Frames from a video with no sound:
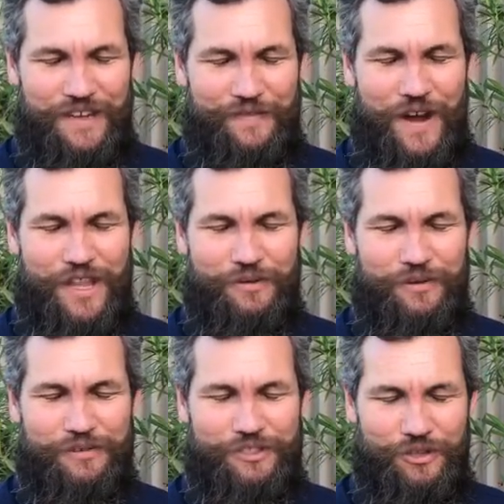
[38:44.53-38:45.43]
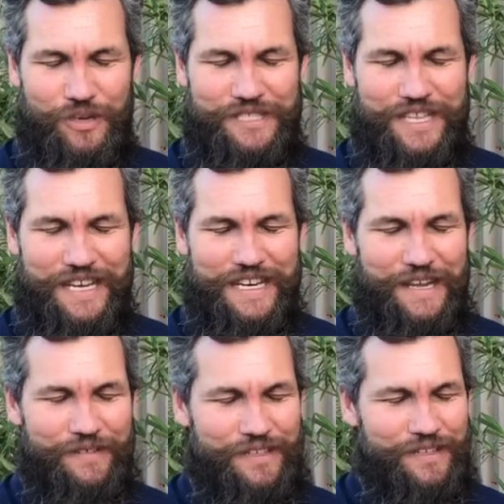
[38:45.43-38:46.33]
Father, we rejoice that
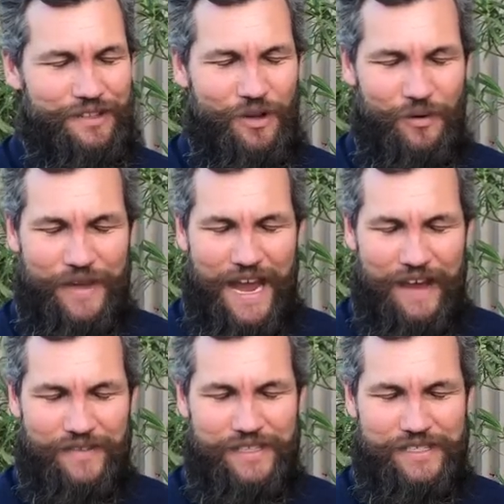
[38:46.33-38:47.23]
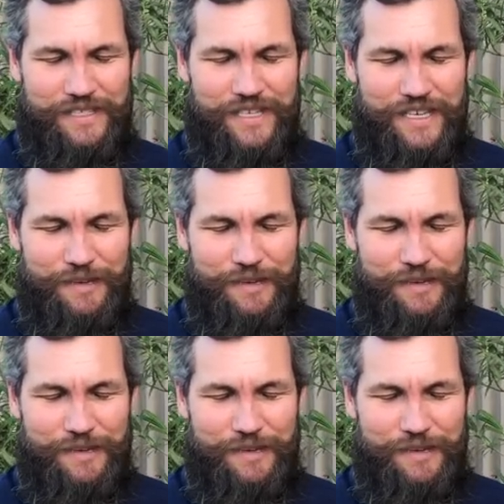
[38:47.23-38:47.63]
even though we have this